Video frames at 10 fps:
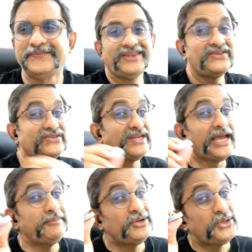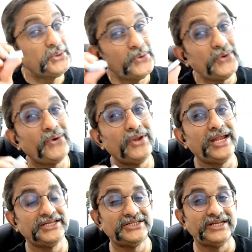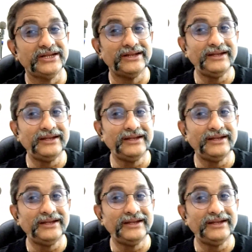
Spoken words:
This type 2 collagen